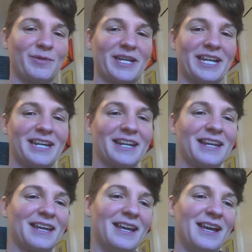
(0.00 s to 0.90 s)
we can
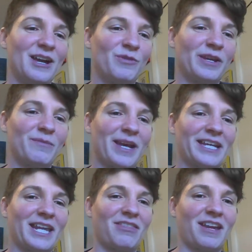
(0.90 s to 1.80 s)
we can make it
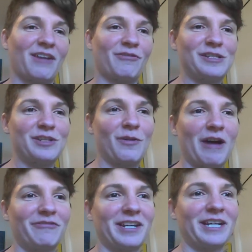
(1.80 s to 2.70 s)
a thing every so
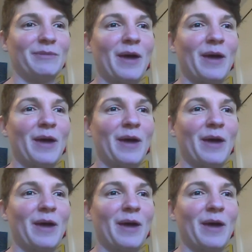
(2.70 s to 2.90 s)
often and